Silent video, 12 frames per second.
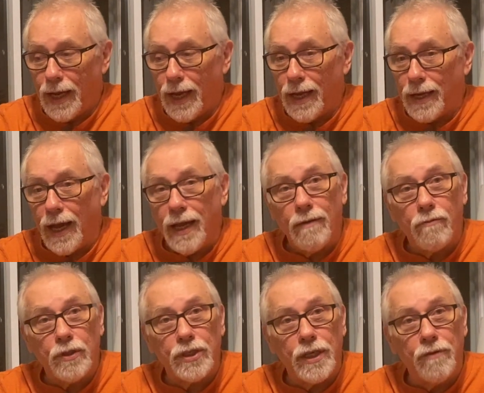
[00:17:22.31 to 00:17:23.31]
And I have
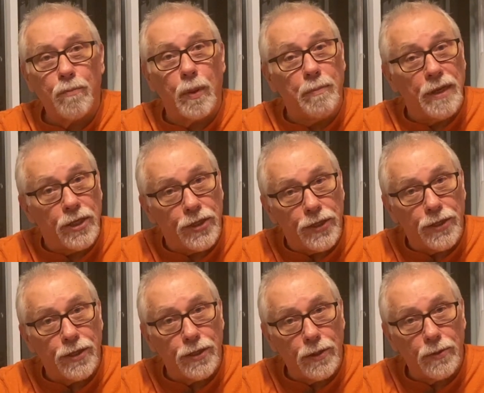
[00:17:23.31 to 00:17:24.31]
received permission
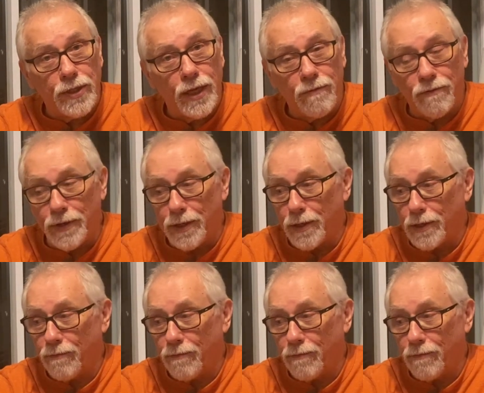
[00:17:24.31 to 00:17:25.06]
to use that field.